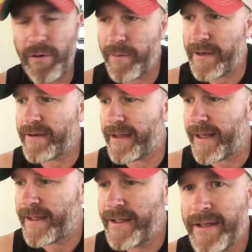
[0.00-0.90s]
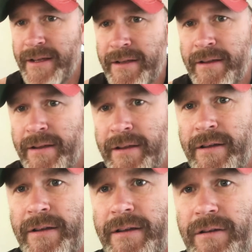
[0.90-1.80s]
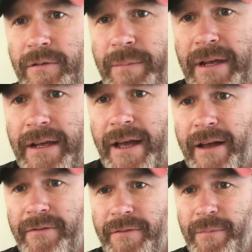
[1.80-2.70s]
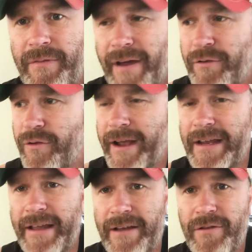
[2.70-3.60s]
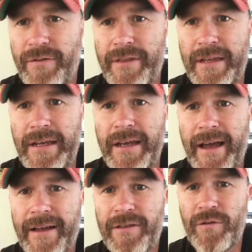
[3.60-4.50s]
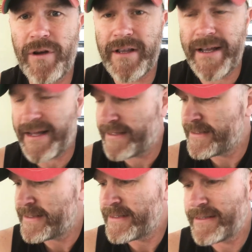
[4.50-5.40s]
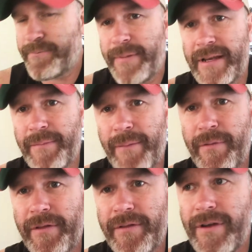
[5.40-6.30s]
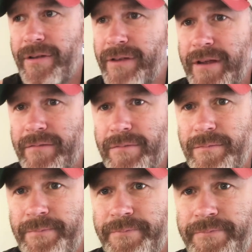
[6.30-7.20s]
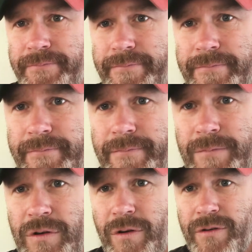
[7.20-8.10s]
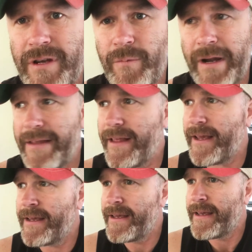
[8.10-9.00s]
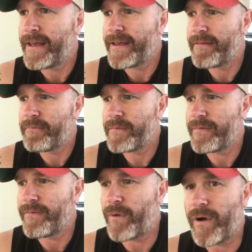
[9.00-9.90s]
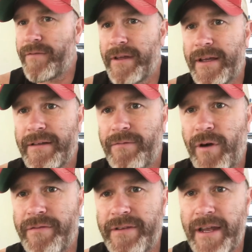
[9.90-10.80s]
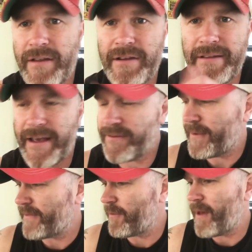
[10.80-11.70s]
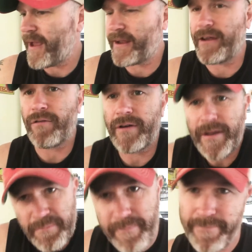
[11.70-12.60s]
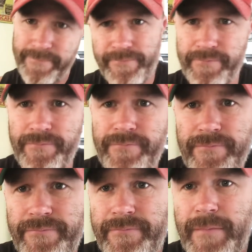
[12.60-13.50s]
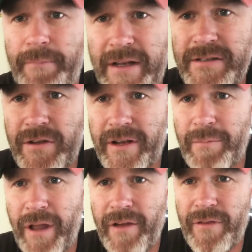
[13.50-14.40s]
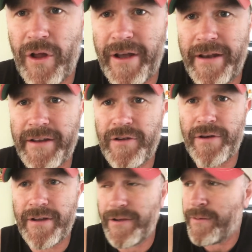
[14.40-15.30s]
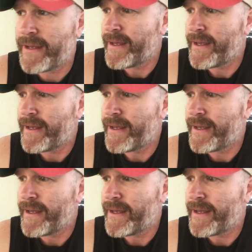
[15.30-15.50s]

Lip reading: I went and got me favourite tracky dacks off at the dry cleaner, picked them up on the Thursday, and sure as shit, went in there, five to ten, she takes me out the back, here I am, buzzing like a blowfly in a didgeridoo,